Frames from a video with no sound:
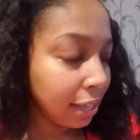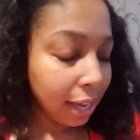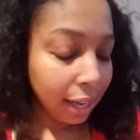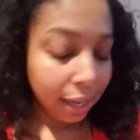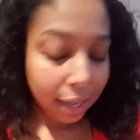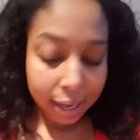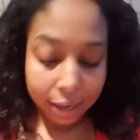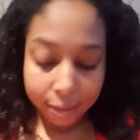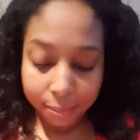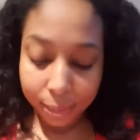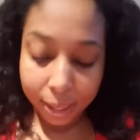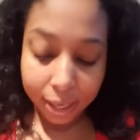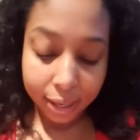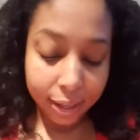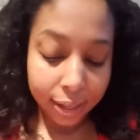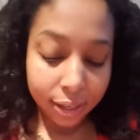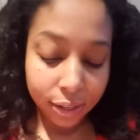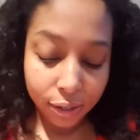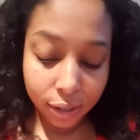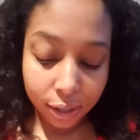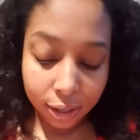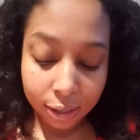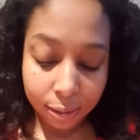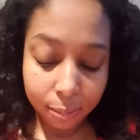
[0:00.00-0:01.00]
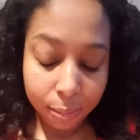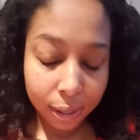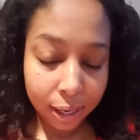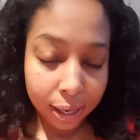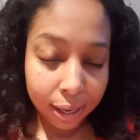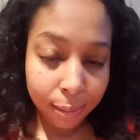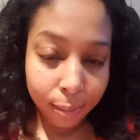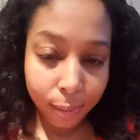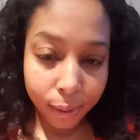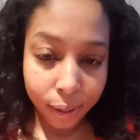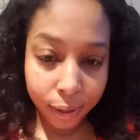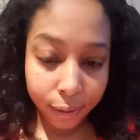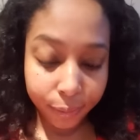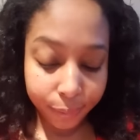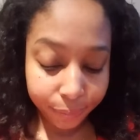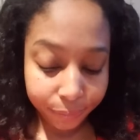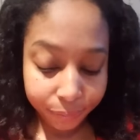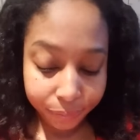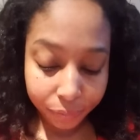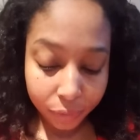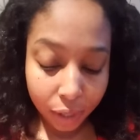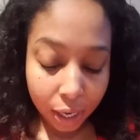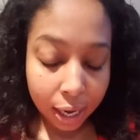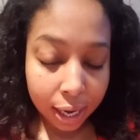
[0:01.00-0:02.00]
I can't make this shit up, y'all, but
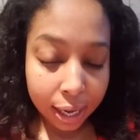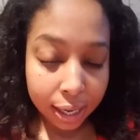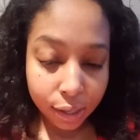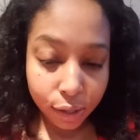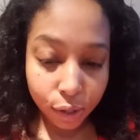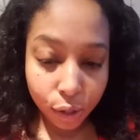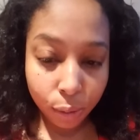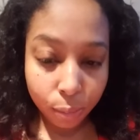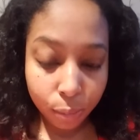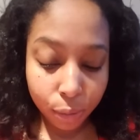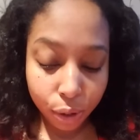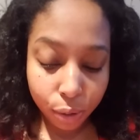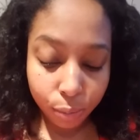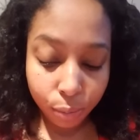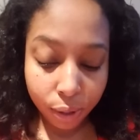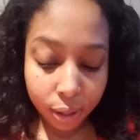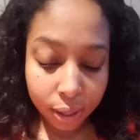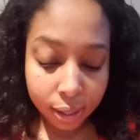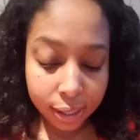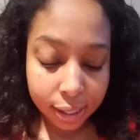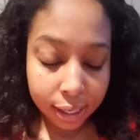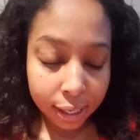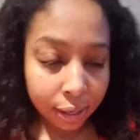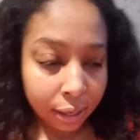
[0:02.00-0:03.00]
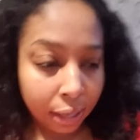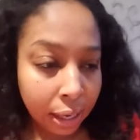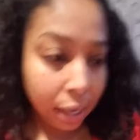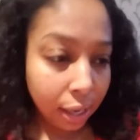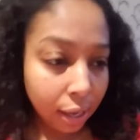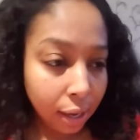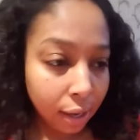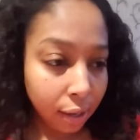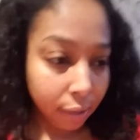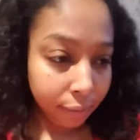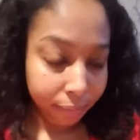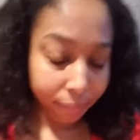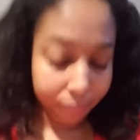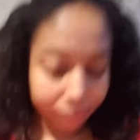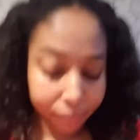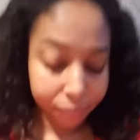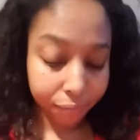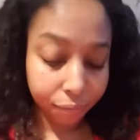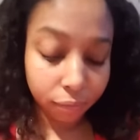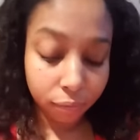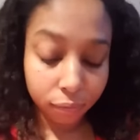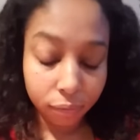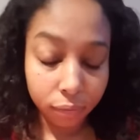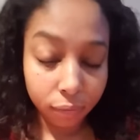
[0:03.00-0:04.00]
I got so much more to tell y'all.
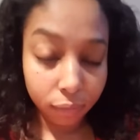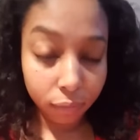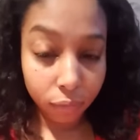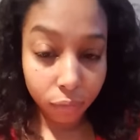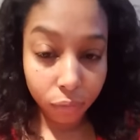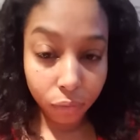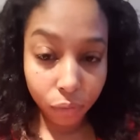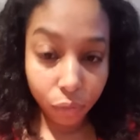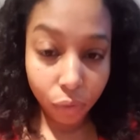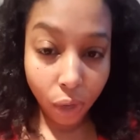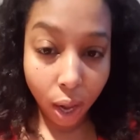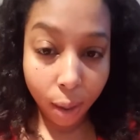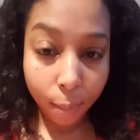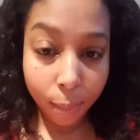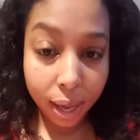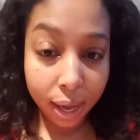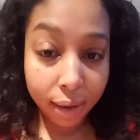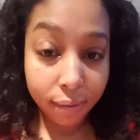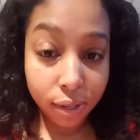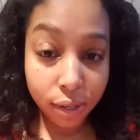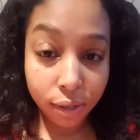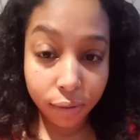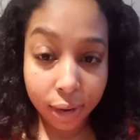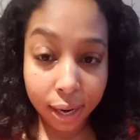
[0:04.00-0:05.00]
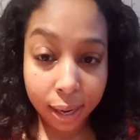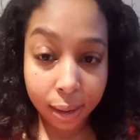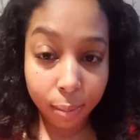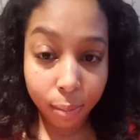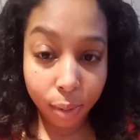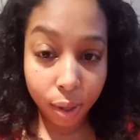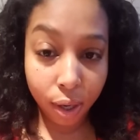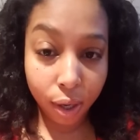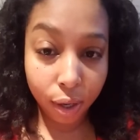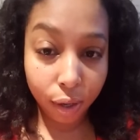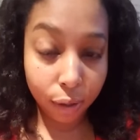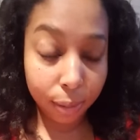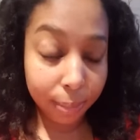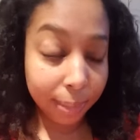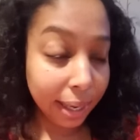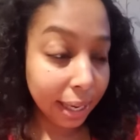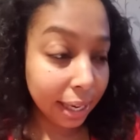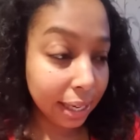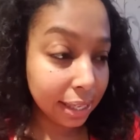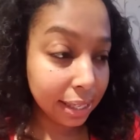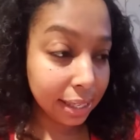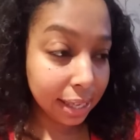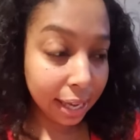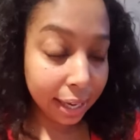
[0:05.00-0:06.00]
I might have to write a book or
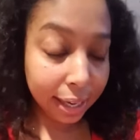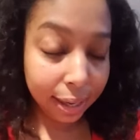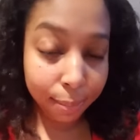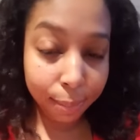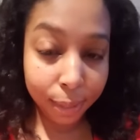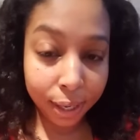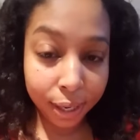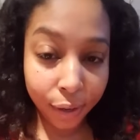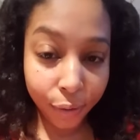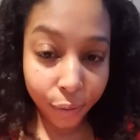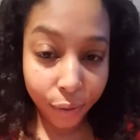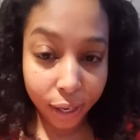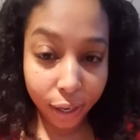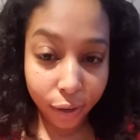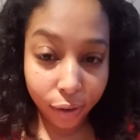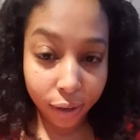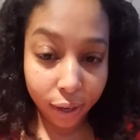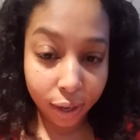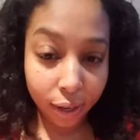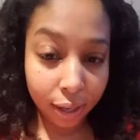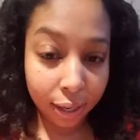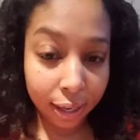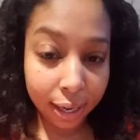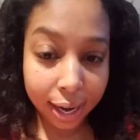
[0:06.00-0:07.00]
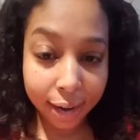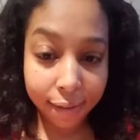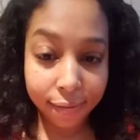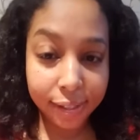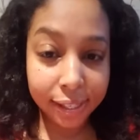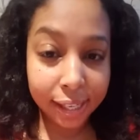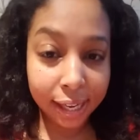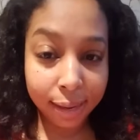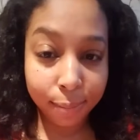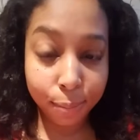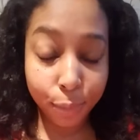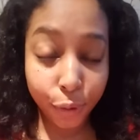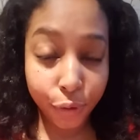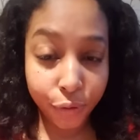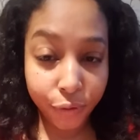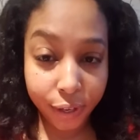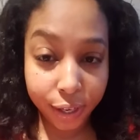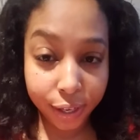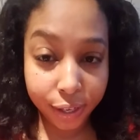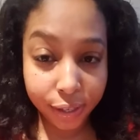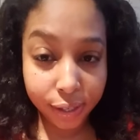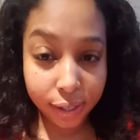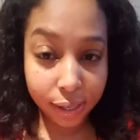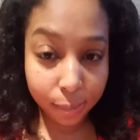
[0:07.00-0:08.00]
make a documentary or a lifetime
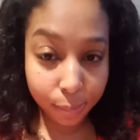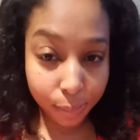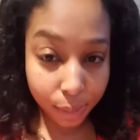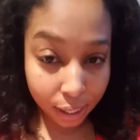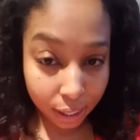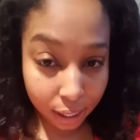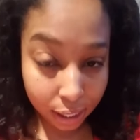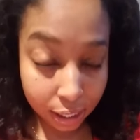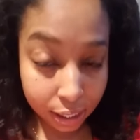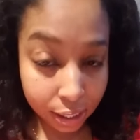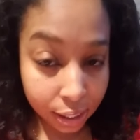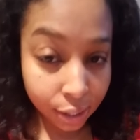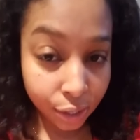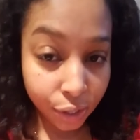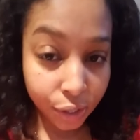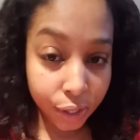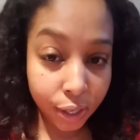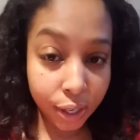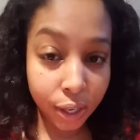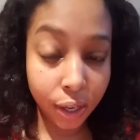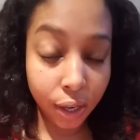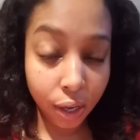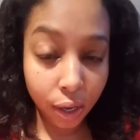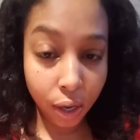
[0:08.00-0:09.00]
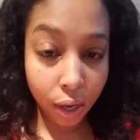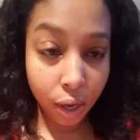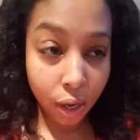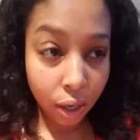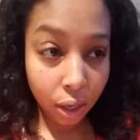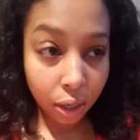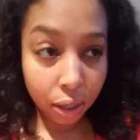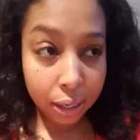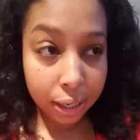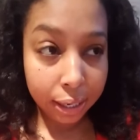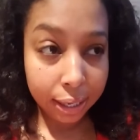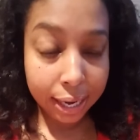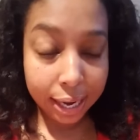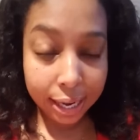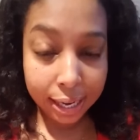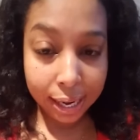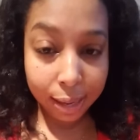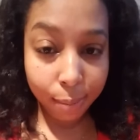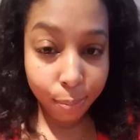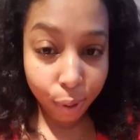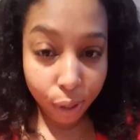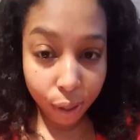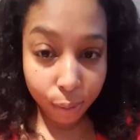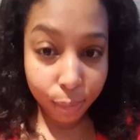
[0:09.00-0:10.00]
movie or something because this shit that
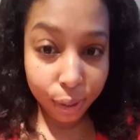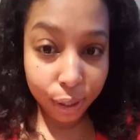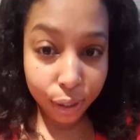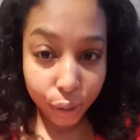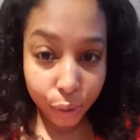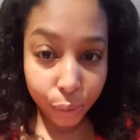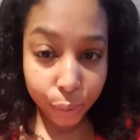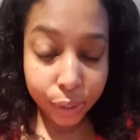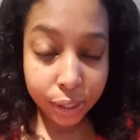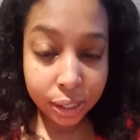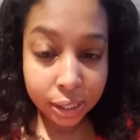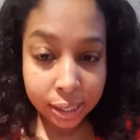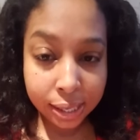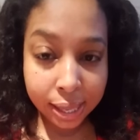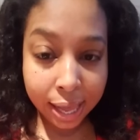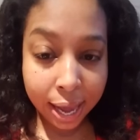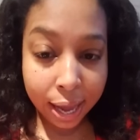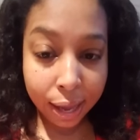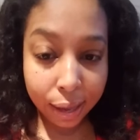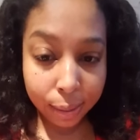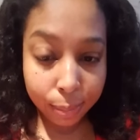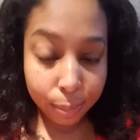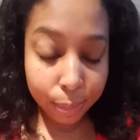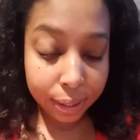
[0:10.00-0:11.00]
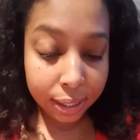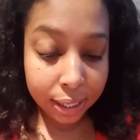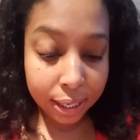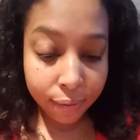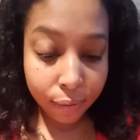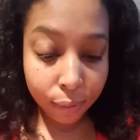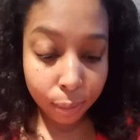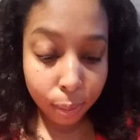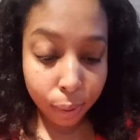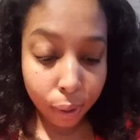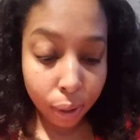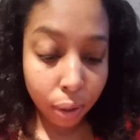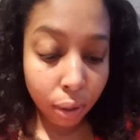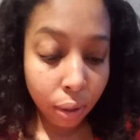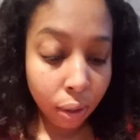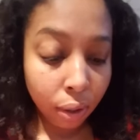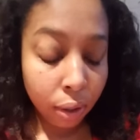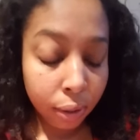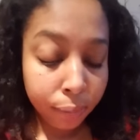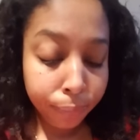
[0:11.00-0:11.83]
they put me through is just that unbelievable.